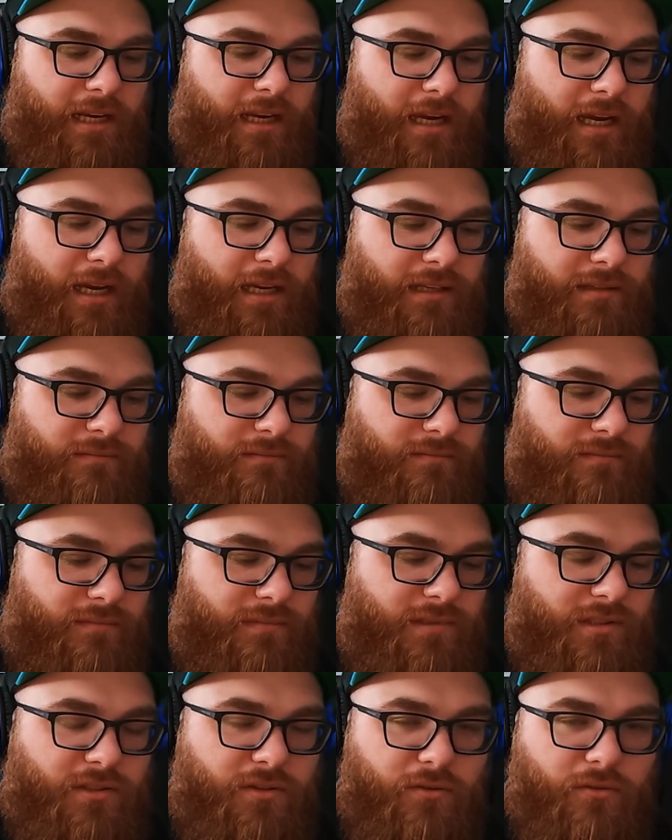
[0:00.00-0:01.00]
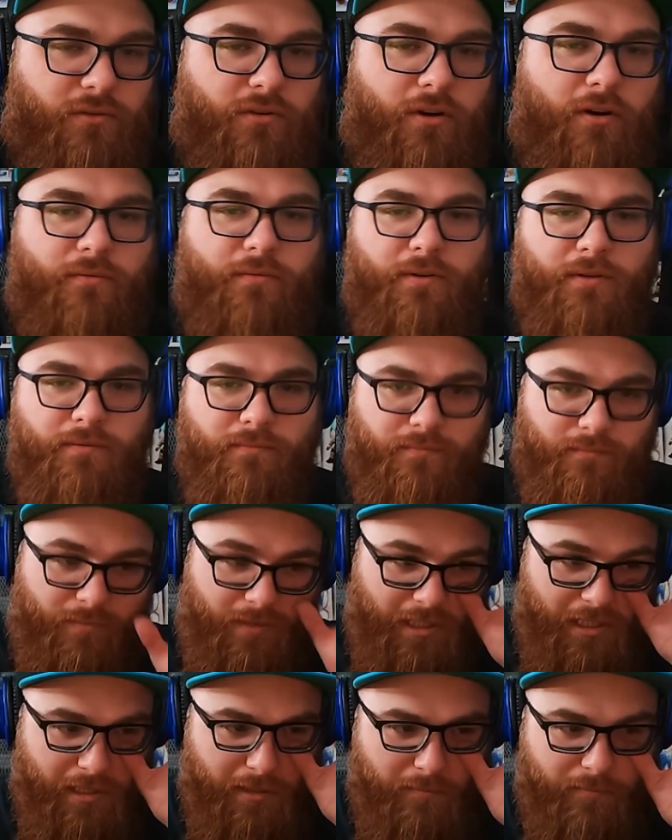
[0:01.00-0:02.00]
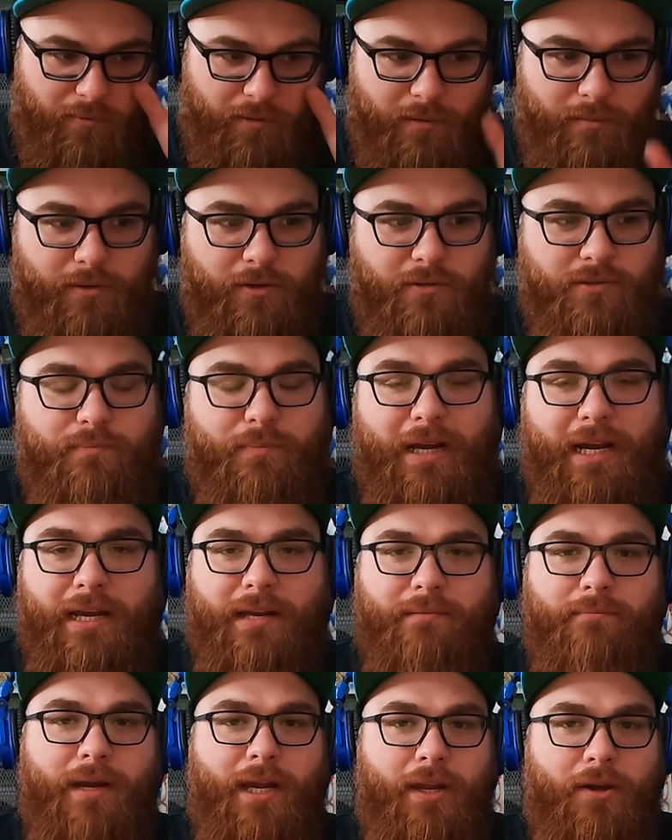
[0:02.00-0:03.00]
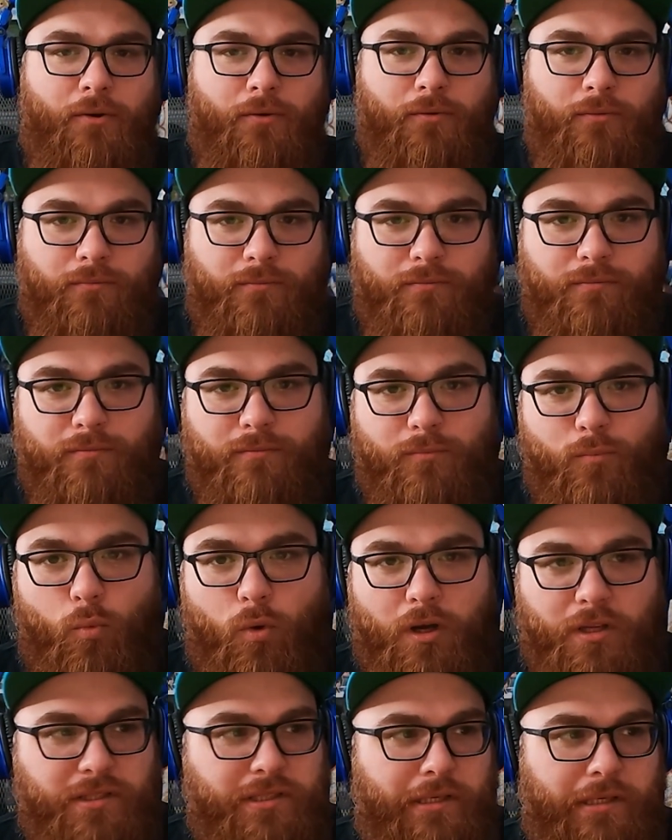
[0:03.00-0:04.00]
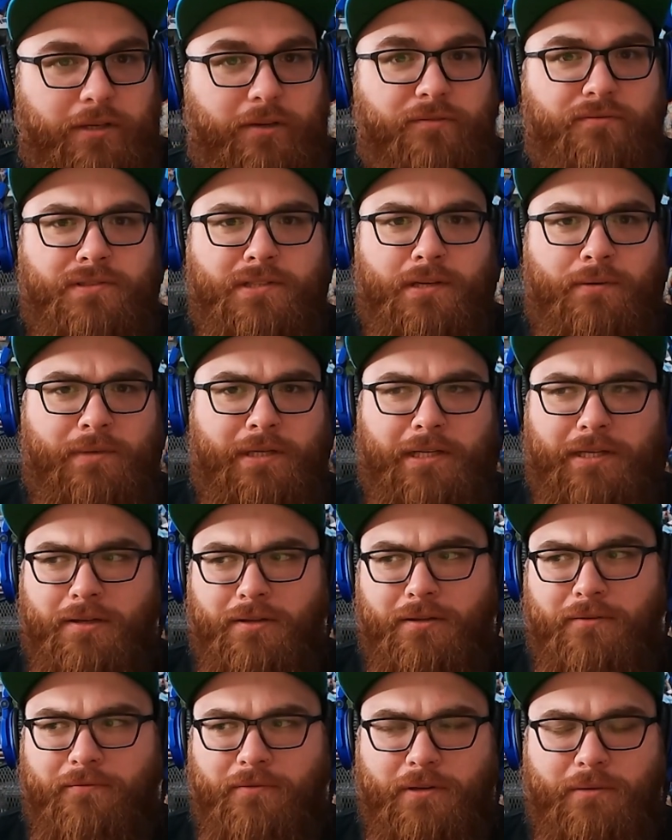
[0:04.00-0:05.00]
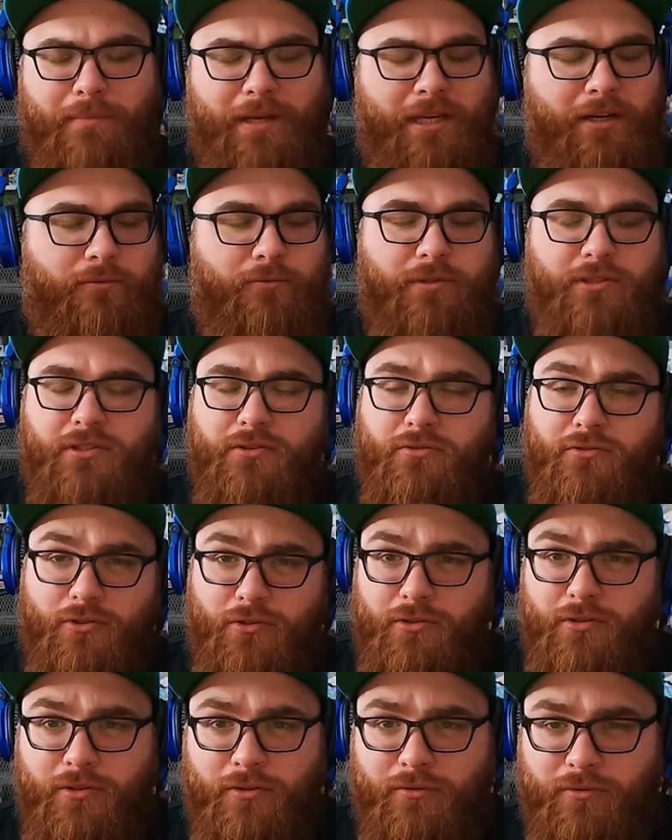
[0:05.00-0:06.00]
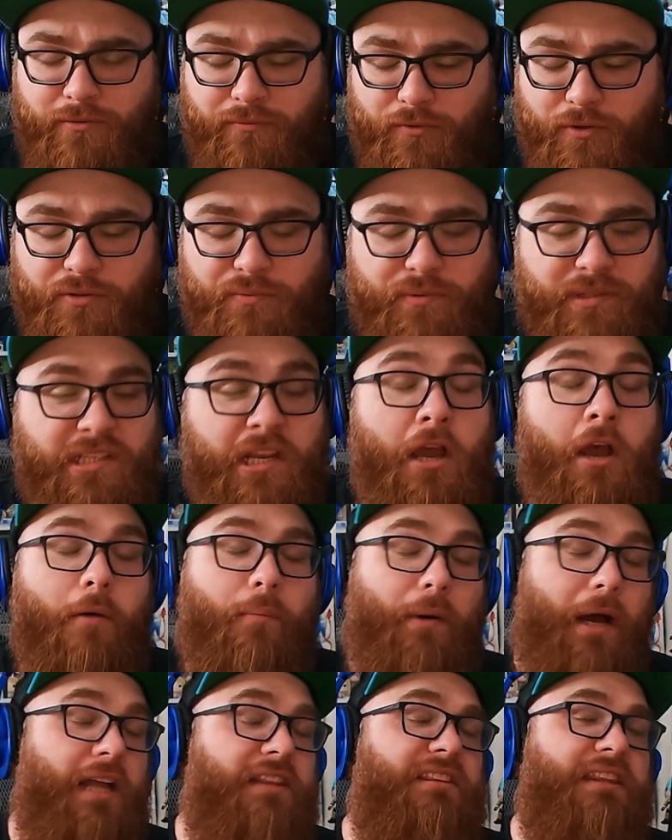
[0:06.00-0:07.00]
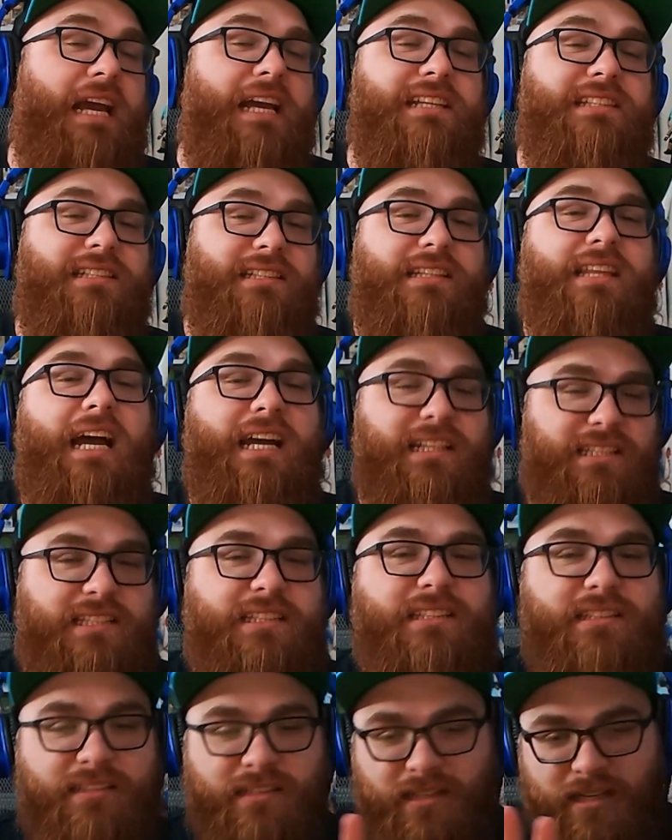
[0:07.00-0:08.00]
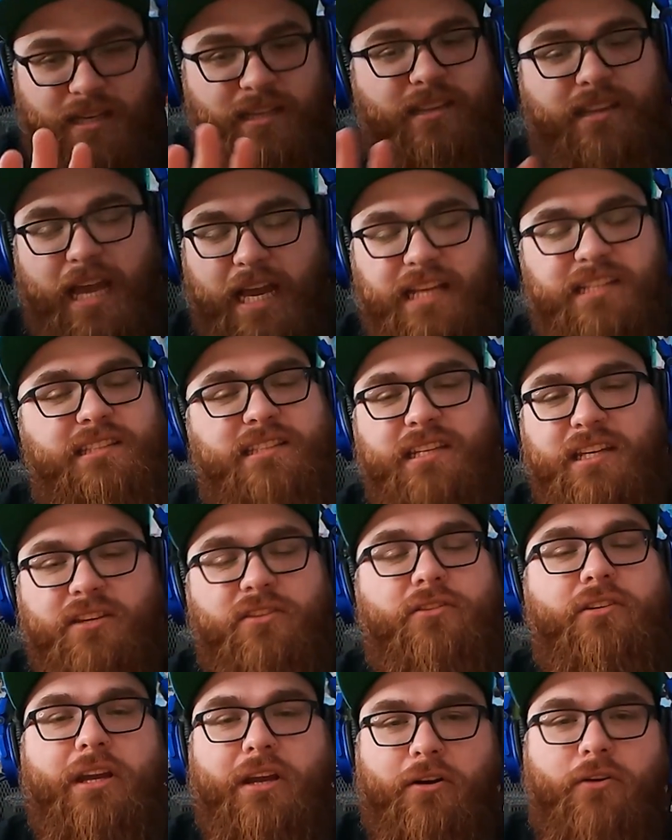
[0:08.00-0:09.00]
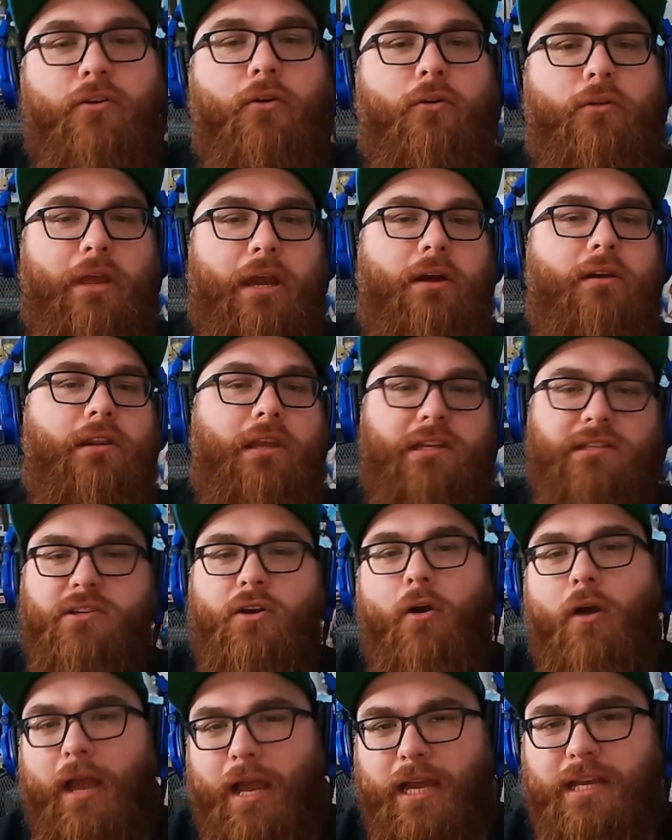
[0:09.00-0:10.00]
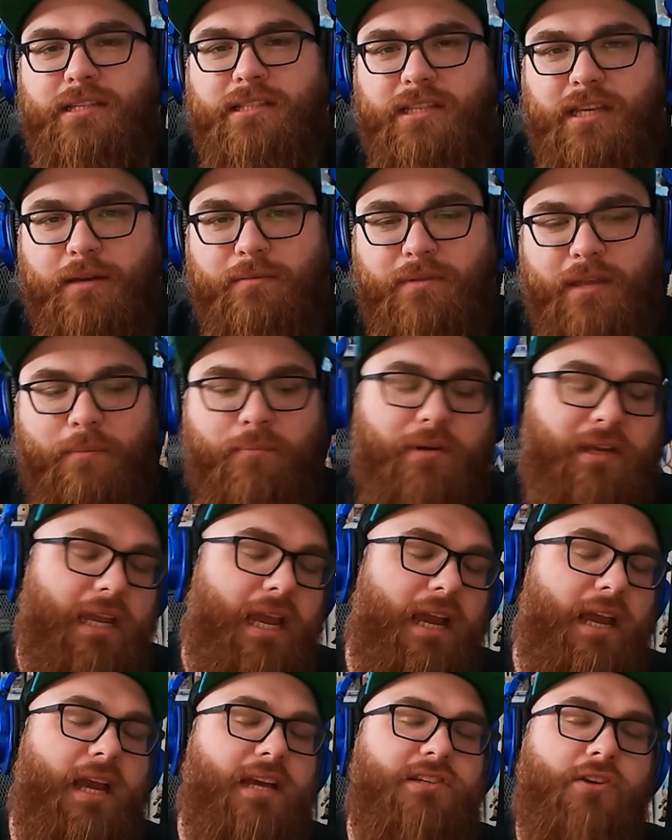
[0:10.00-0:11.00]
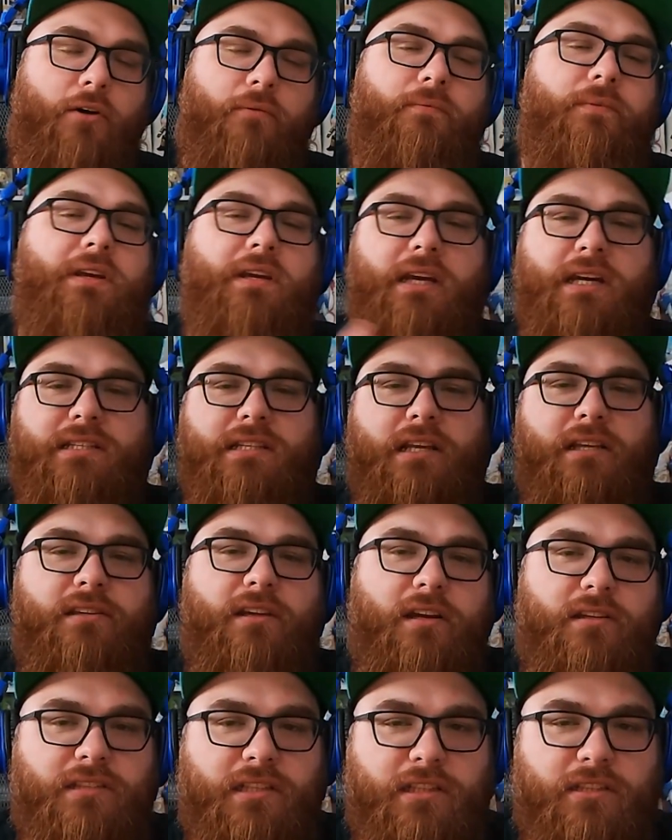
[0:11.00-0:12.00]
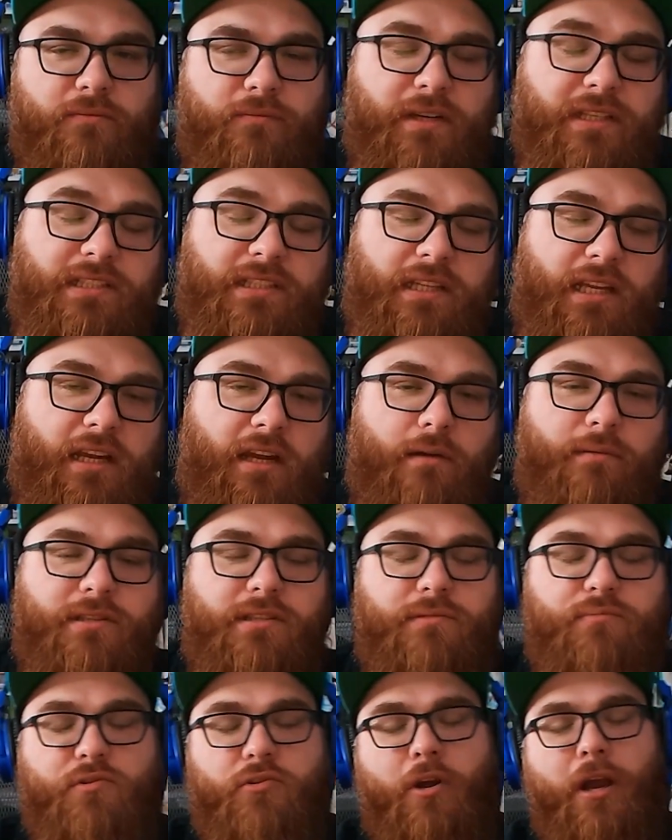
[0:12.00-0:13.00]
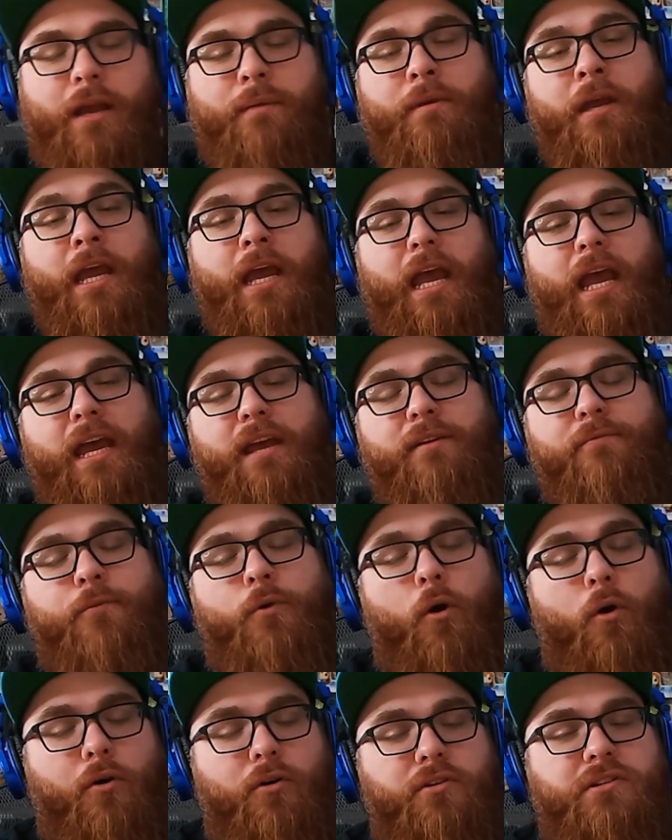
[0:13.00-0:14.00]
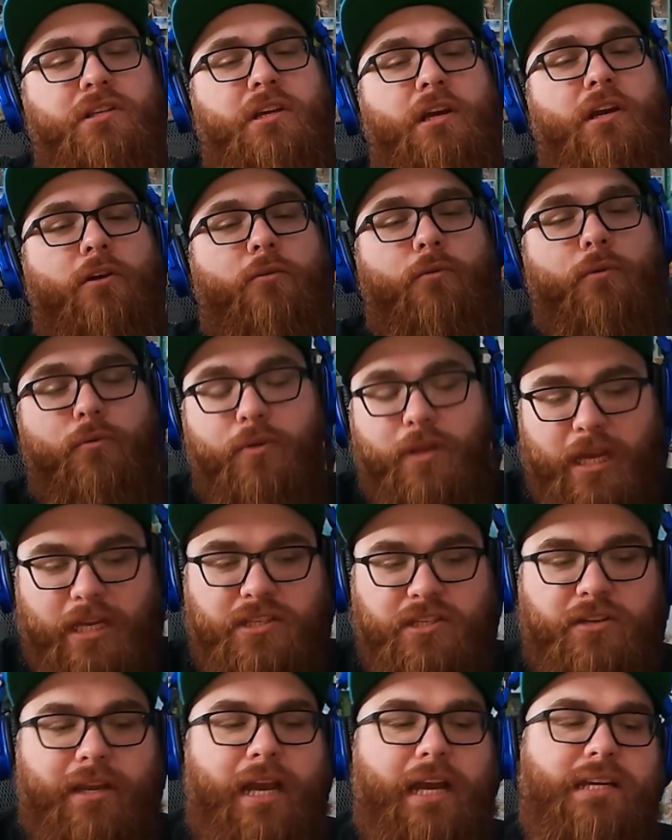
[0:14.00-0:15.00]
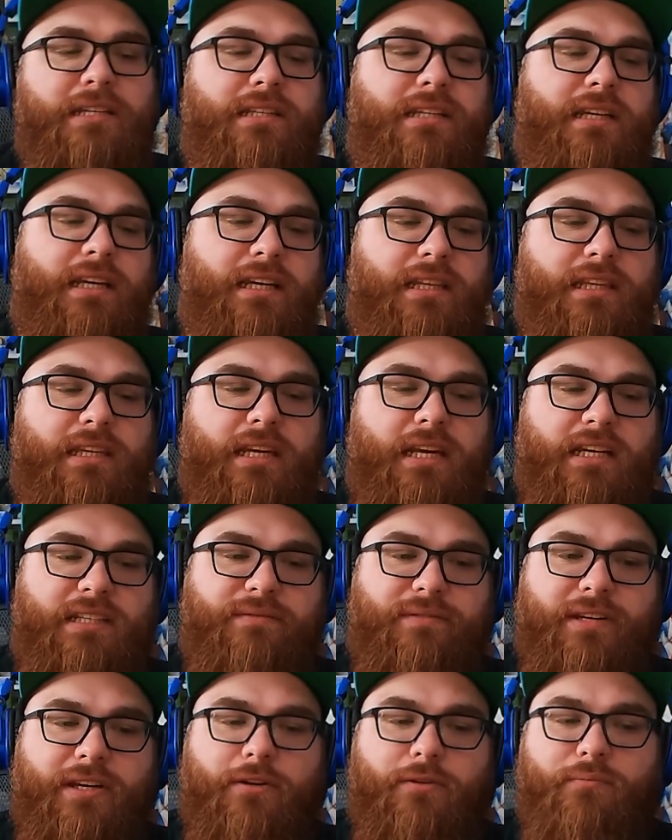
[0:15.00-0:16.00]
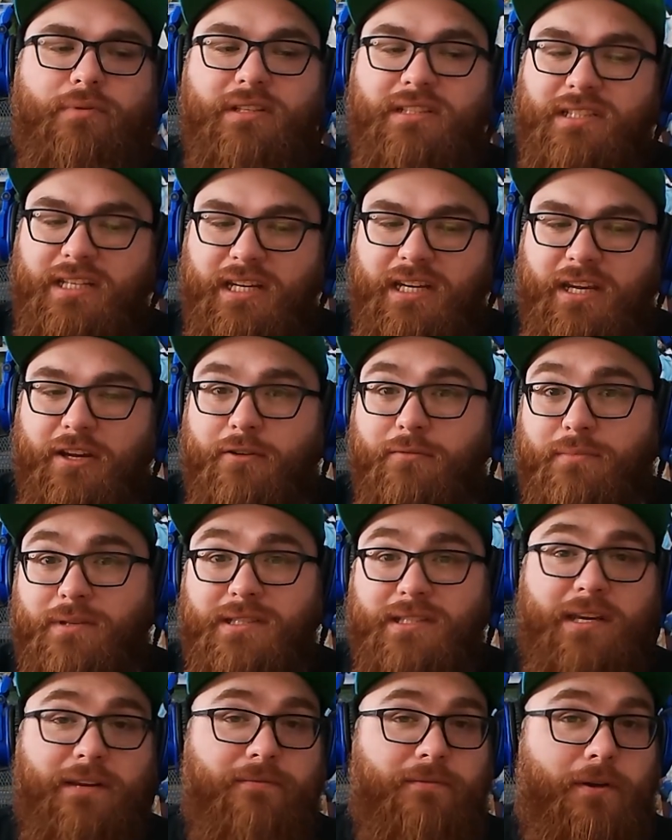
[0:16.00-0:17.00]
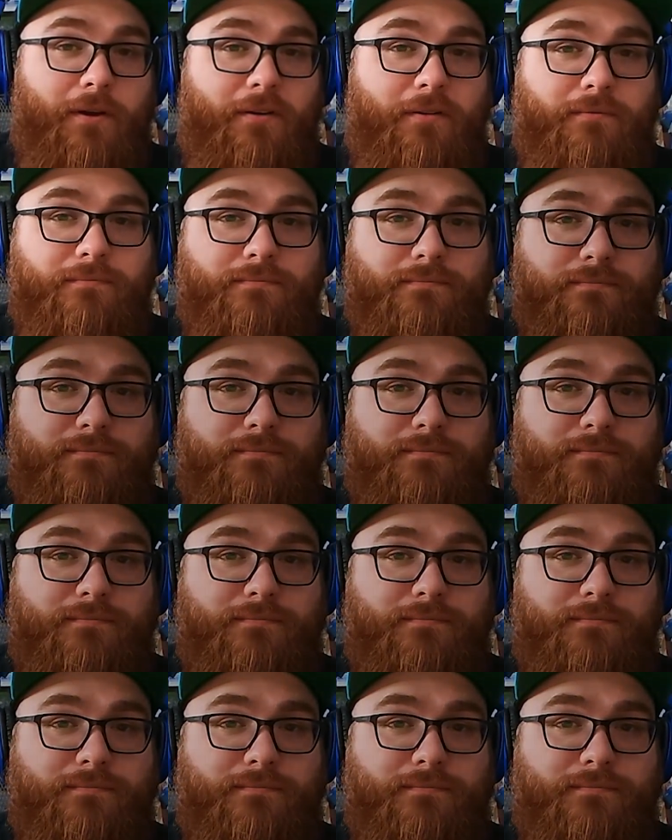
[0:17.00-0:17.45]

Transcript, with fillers: of got screwed over in Prevost by my own wanting of summoning on the free banner, which you shouldn't do in the first place. But that's, that's, that's neither here nor there. Let's go ahead and skip that. But yeah, guys, hopefully you guys like the content. Don't forget to like, comment, subscribe. And of course, we will catch you guys in the next video. Please take care and be safe, y'all.